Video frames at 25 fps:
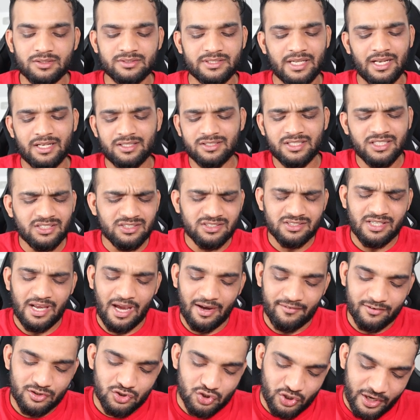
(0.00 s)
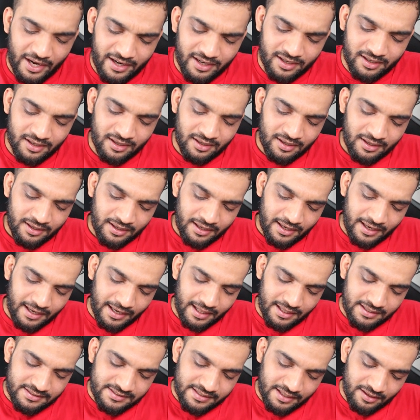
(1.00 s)
So I'll just have a check.
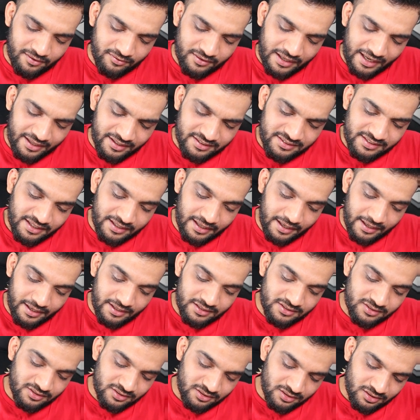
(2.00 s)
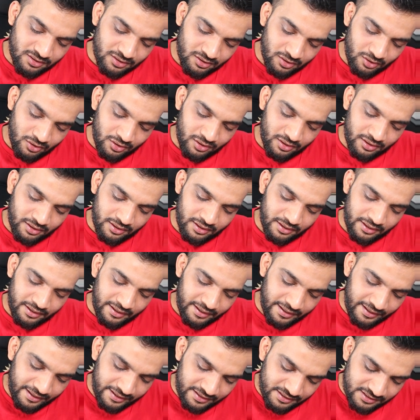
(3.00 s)
And I'll say, if that is the case,
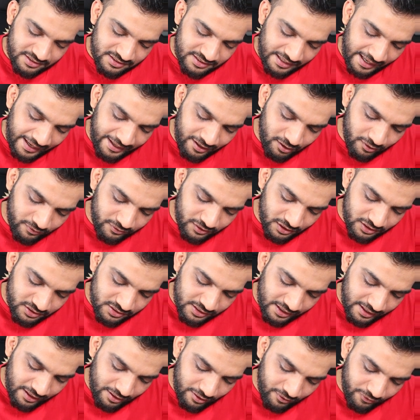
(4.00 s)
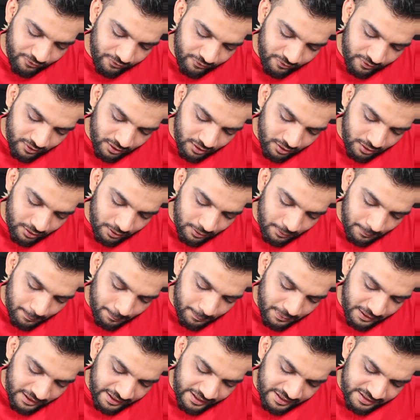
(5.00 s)
inside of this if,
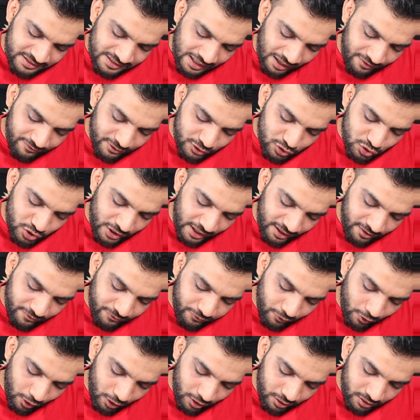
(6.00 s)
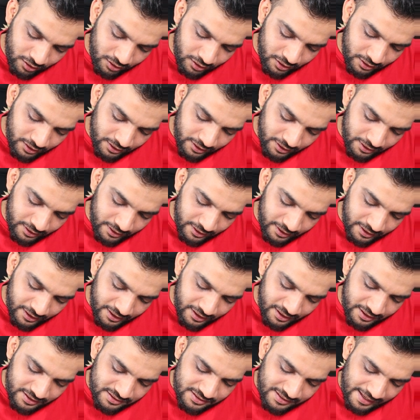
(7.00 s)
please have a check for,
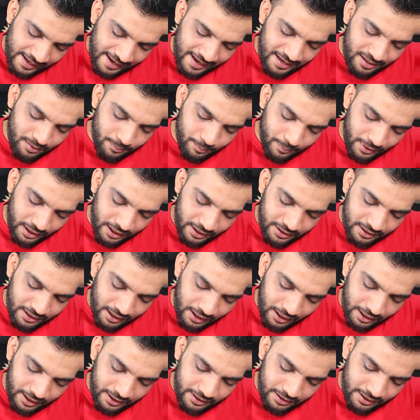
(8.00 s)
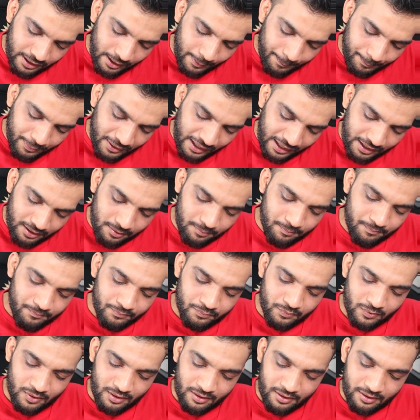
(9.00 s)
is n by I a prime?